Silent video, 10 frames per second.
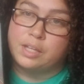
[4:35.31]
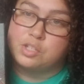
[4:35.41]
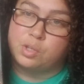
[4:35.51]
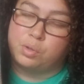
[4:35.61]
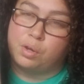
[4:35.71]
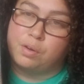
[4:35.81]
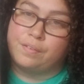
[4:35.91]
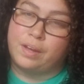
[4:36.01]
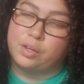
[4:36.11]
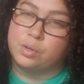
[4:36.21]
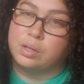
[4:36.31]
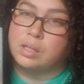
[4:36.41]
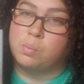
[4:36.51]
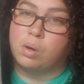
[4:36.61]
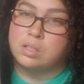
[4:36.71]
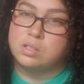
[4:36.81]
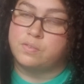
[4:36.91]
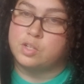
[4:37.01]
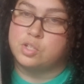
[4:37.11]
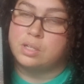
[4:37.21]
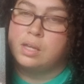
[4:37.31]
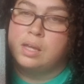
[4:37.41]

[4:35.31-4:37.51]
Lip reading: I just don't know if I currently want to finish it.